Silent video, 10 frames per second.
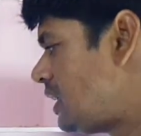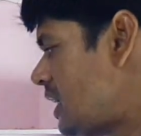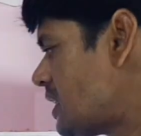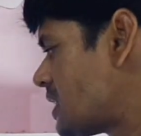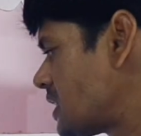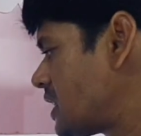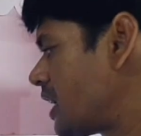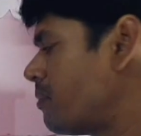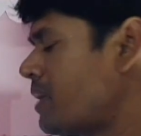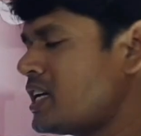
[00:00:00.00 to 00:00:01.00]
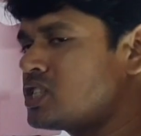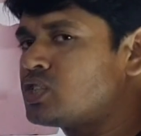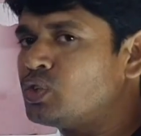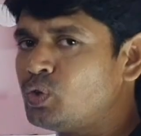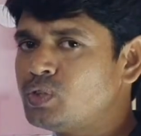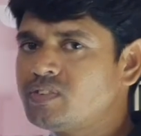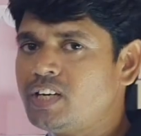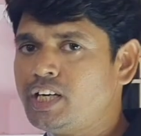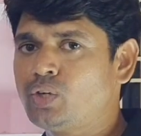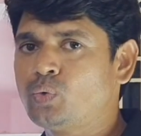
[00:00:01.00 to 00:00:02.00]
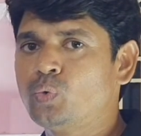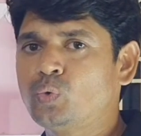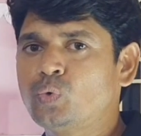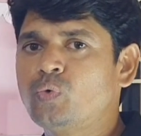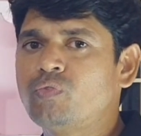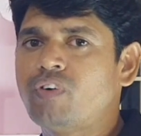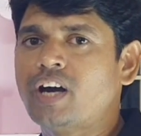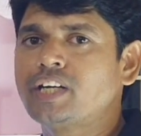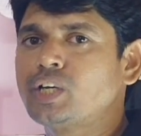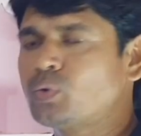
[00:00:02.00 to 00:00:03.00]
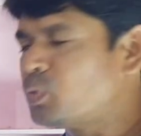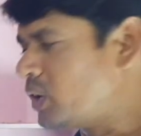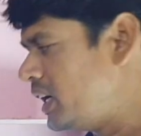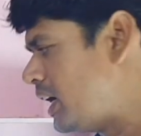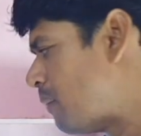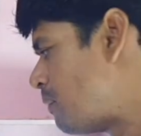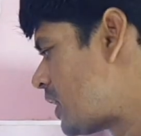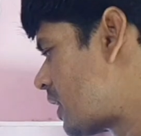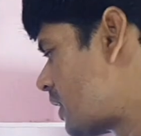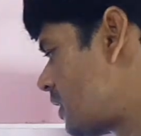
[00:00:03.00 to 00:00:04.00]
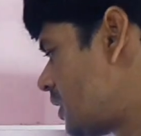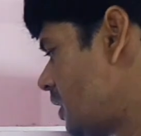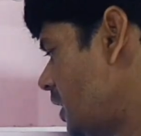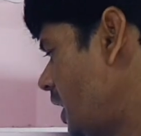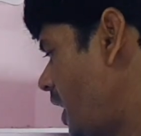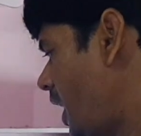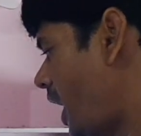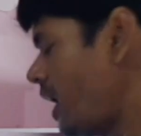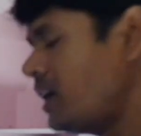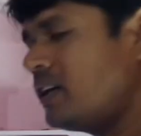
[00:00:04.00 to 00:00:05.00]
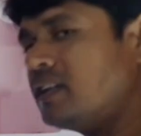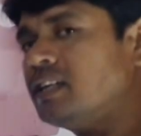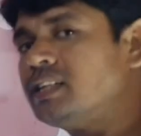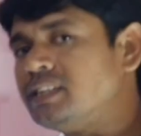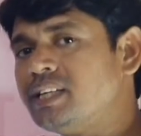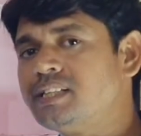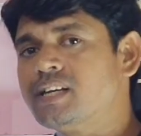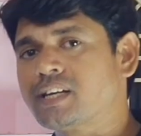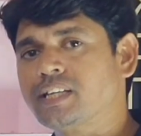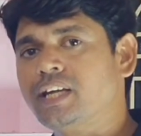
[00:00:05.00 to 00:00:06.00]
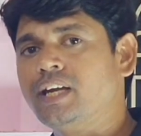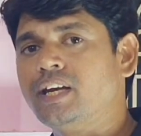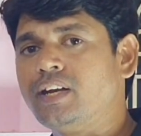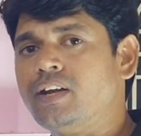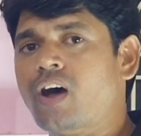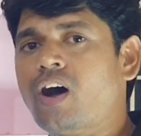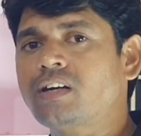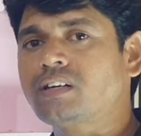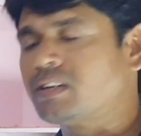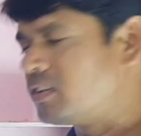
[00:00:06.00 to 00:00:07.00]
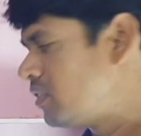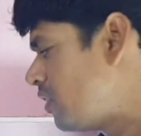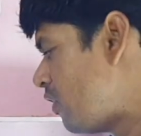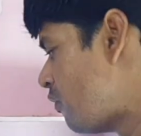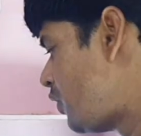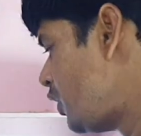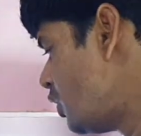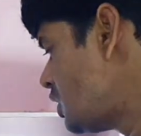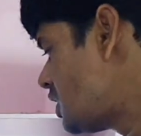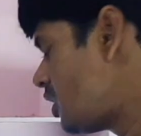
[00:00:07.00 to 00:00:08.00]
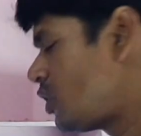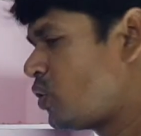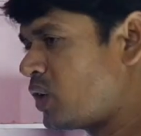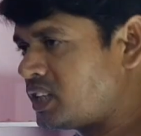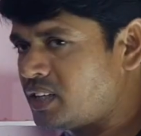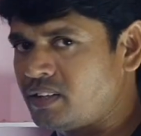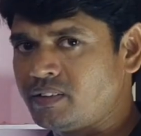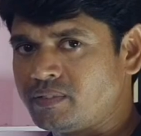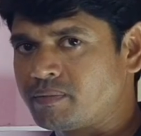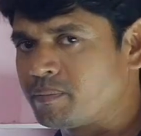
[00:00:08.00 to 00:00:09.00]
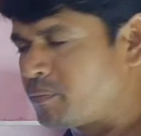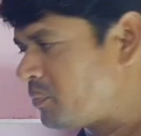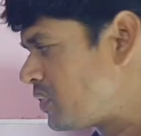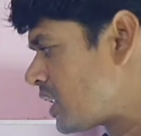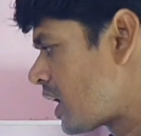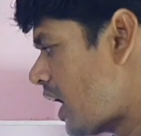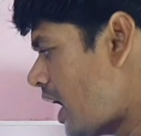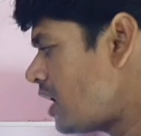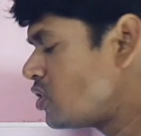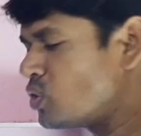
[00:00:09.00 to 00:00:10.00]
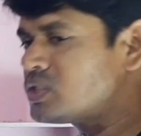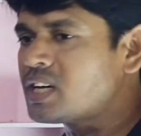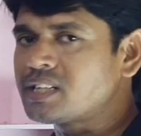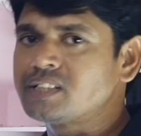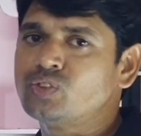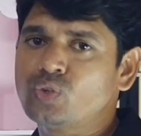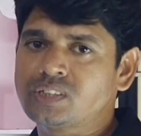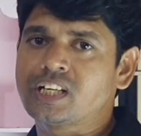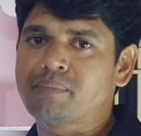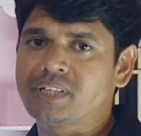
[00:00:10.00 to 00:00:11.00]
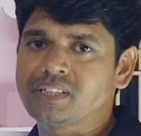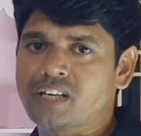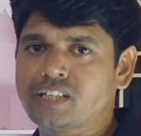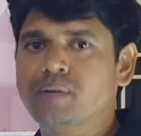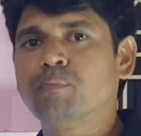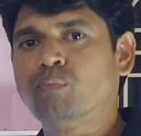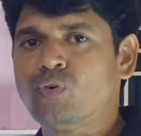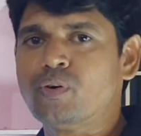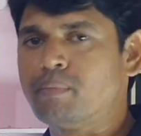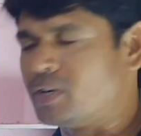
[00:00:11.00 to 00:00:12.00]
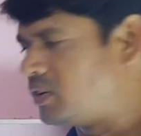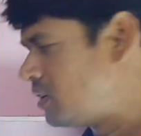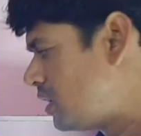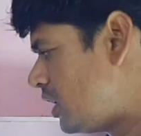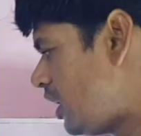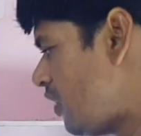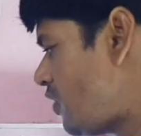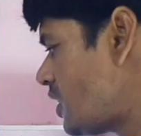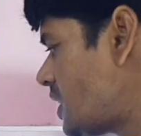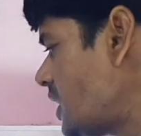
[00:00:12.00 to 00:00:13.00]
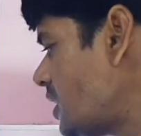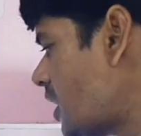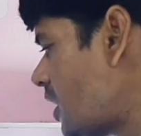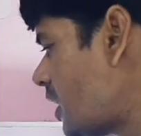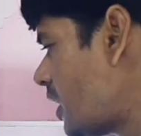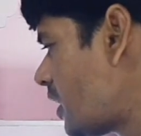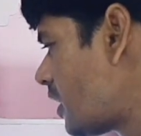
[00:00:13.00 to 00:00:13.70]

These segments usually 2 to 42 in number, and these are the not fused together, and those segments are the movable. If you see the